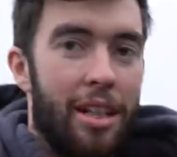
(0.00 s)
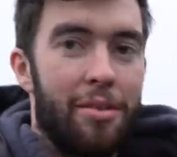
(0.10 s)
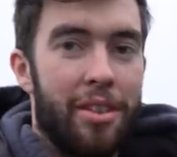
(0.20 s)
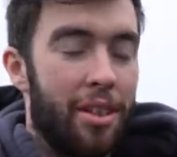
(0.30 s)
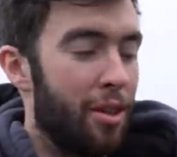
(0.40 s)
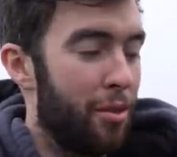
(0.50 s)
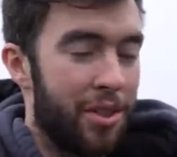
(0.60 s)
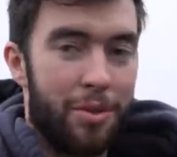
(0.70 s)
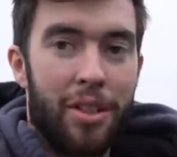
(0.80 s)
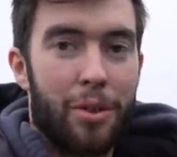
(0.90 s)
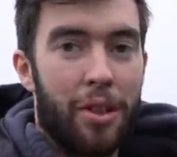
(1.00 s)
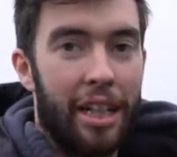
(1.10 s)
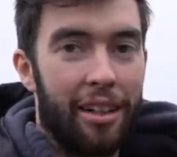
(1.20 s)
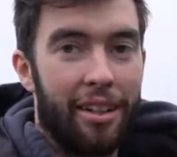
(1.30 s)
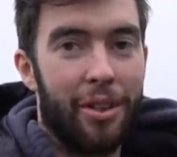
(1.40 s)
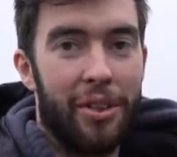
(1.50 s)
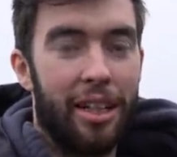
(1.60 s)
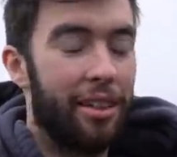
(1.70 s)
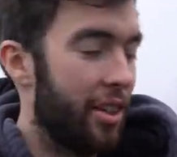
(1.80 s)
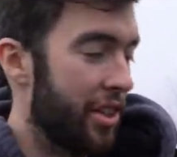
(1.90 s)
have the turbos which quieten down the
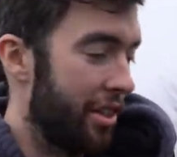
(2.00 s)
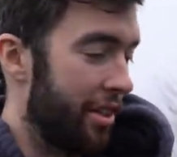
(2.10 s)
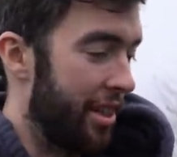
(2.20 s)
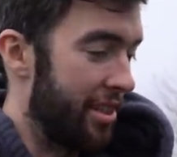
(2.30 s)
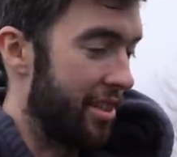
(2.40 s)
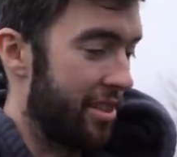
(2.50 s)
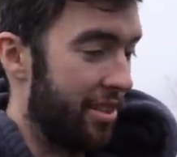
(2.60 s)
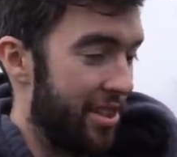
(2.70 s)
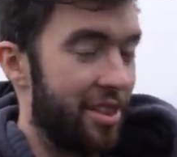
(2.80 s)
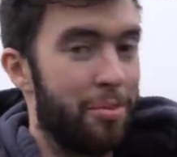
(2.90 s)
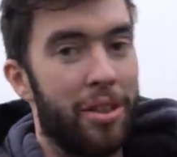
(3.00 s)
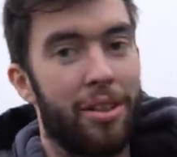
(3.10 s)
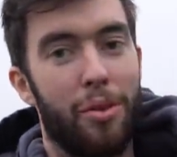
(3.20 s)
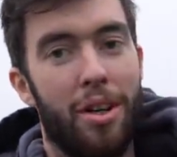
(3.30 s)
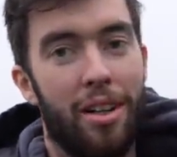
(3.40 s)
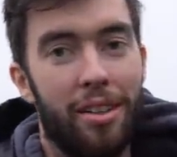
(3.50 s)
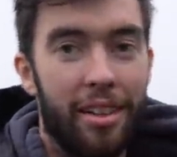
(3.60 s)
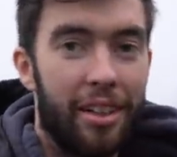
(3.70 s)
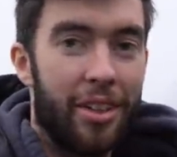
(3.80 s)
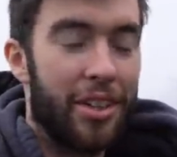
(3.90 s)
induction noise. So this is pure raw
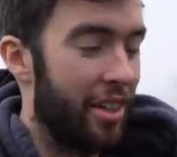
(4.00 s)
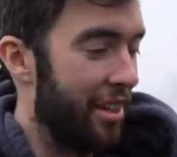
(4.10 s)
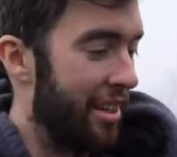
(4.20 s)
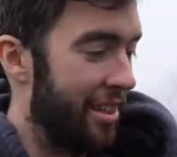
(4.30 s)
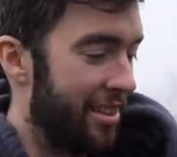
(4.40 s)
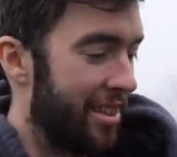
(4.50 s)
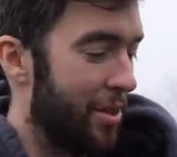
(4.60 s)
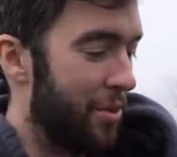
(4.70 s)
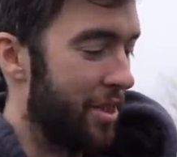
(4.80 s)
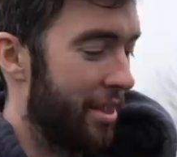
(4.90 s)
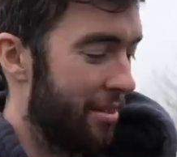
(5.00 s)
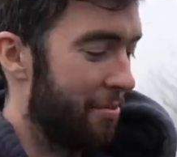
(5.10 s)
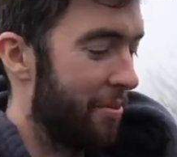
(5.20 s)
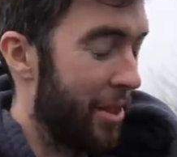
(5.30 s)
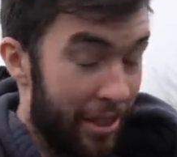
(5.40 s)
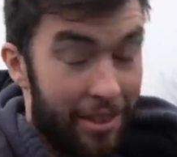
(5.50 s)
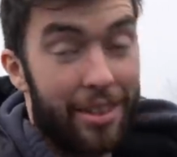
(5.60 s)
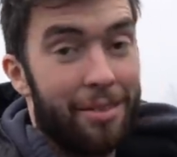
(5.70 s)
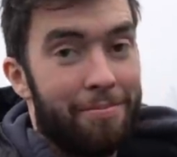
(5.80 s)
induction. Sounds very good.